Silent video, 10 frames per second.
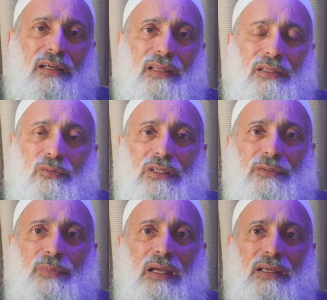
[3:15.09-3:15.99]
and the
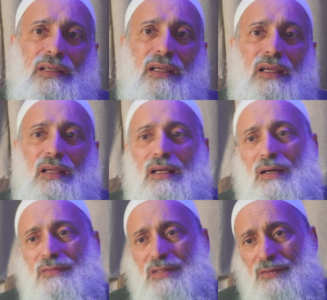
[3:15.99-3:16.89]
West Bank
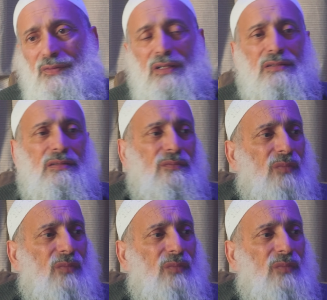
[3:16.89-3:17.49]
have suffered